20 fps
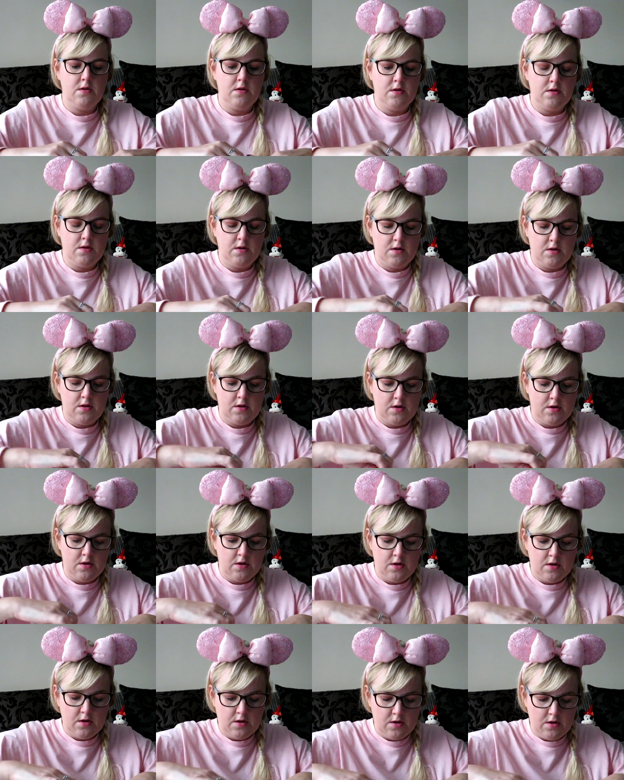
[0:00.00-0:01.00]

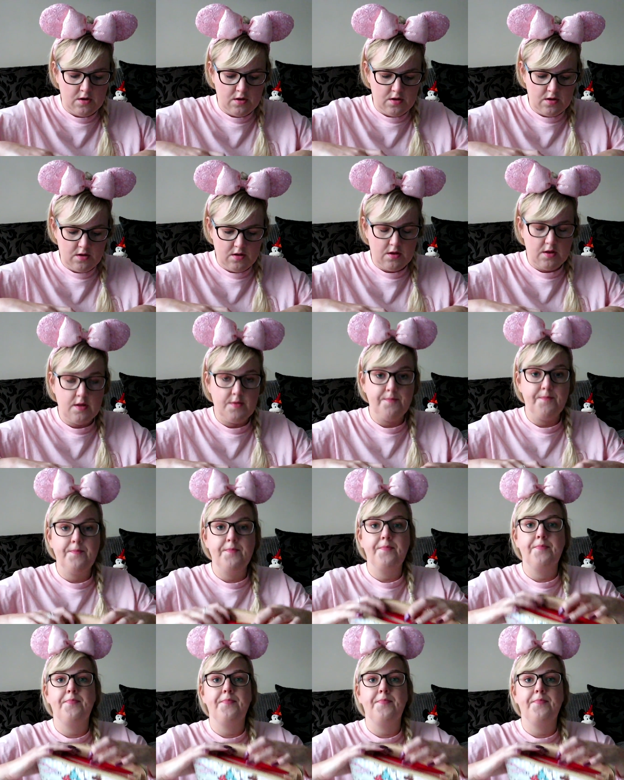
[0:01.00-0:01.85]
[no speech]